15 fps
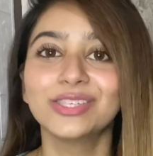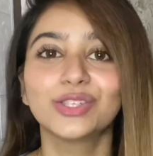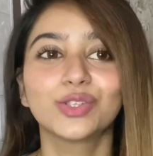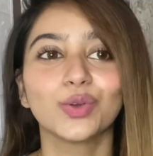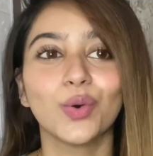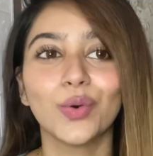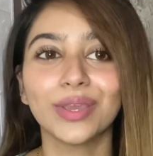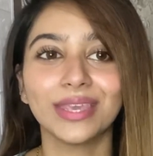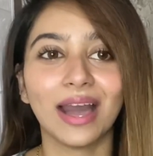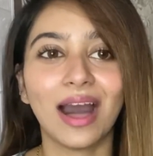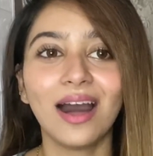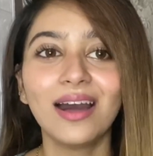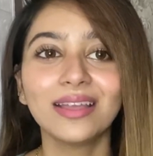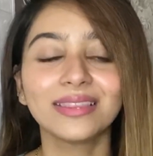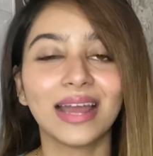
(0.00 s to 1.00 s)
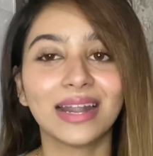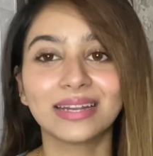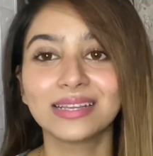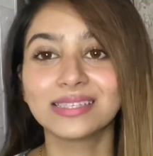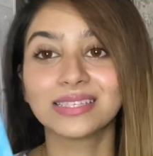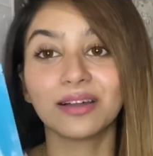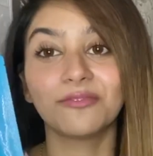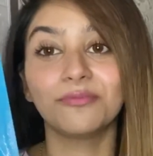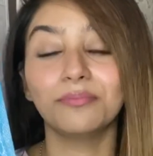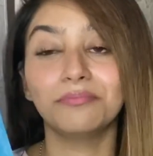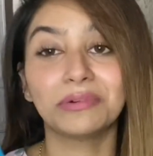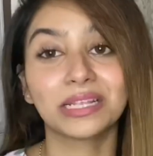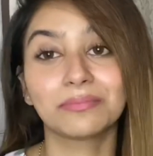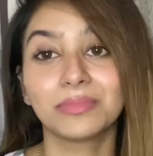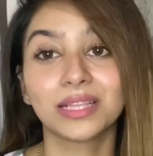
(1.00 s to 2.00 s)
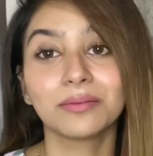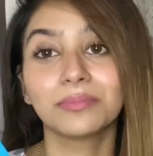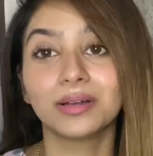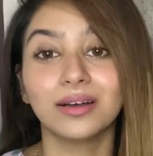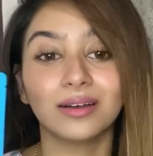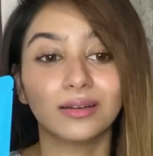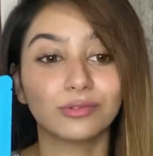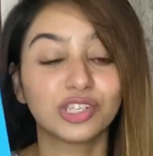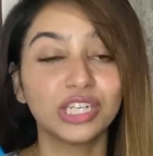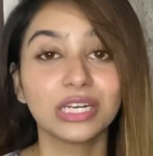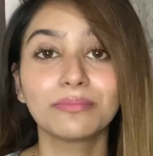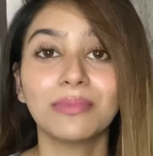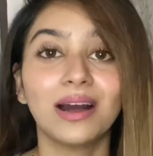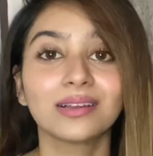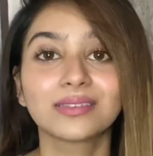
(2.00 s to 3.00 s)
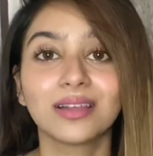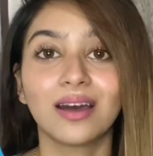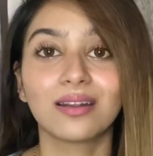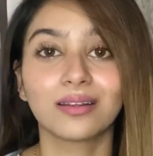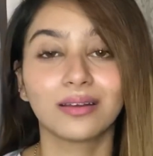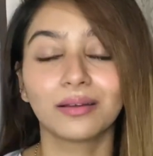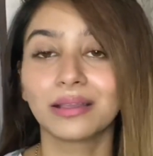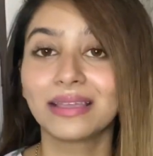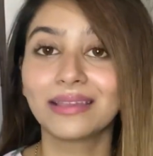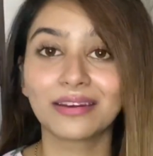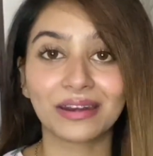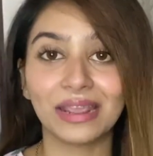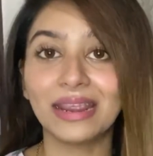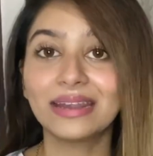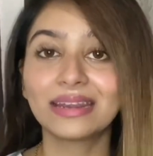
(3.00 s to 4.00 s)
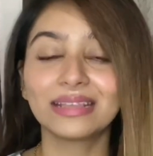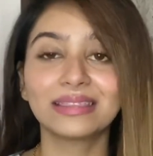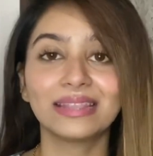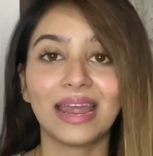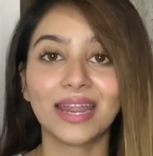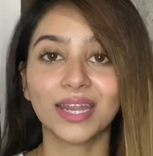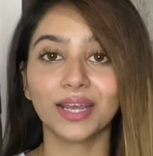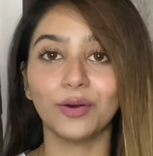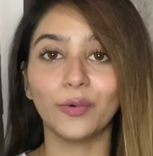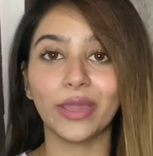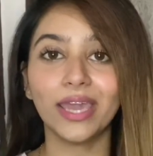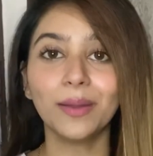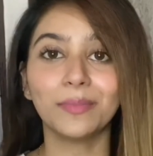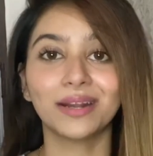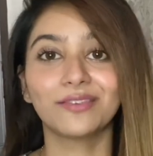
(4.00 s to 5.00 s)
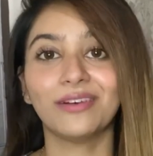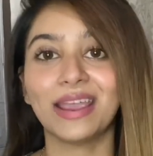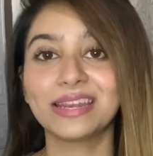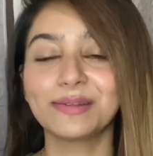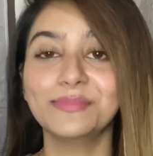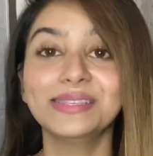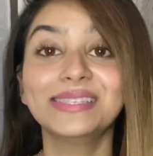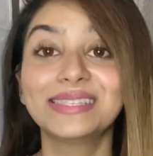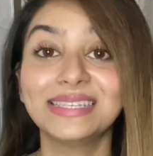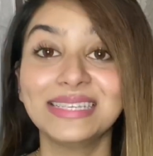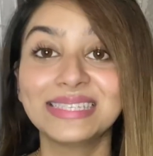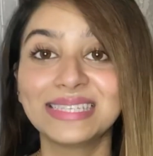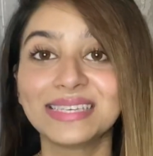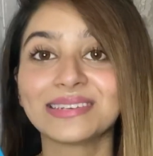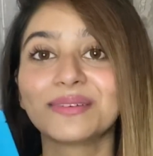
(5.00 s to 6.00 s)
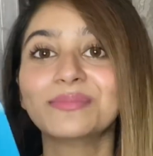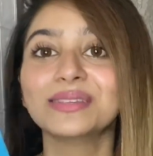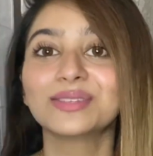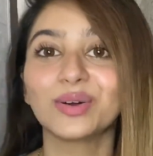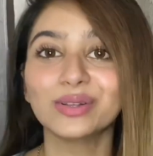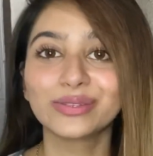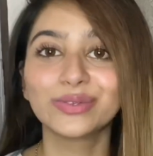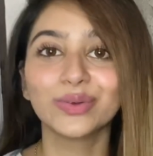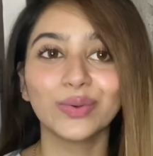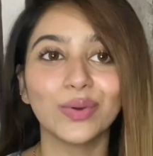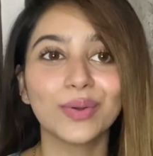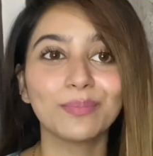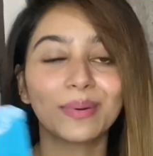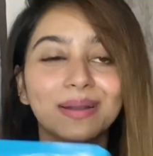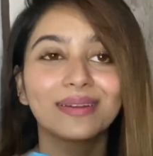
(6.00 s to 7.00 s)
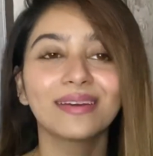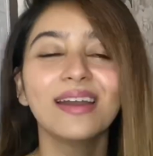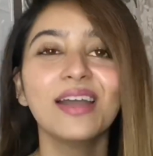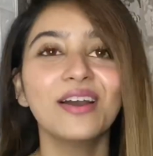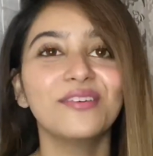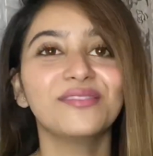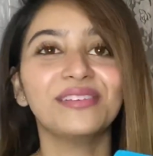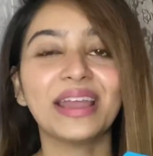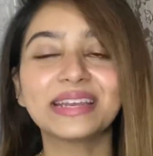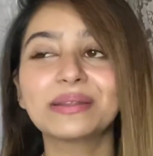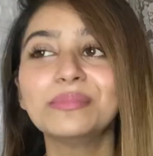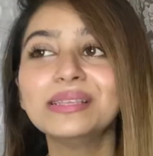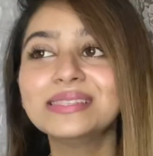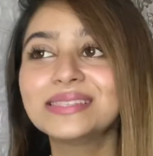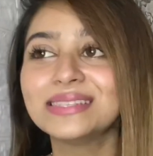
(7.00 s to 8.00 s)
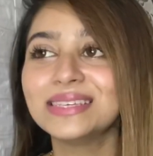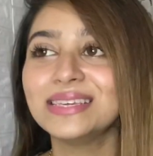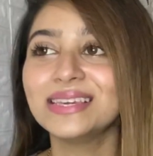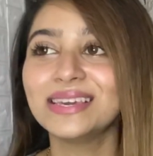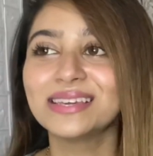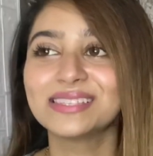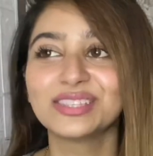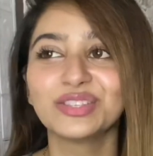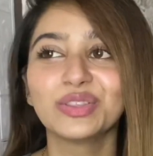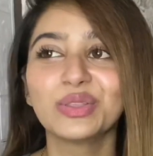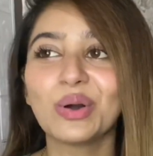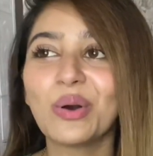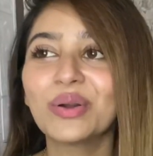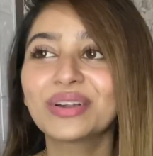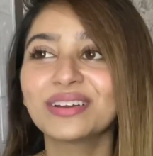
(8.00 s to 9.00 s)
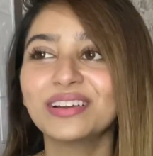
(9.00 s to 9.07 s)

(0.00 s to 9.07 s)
So yeah, that is a sheet masks are great in that way. But vitamin C serum is also good, but vitamin C is not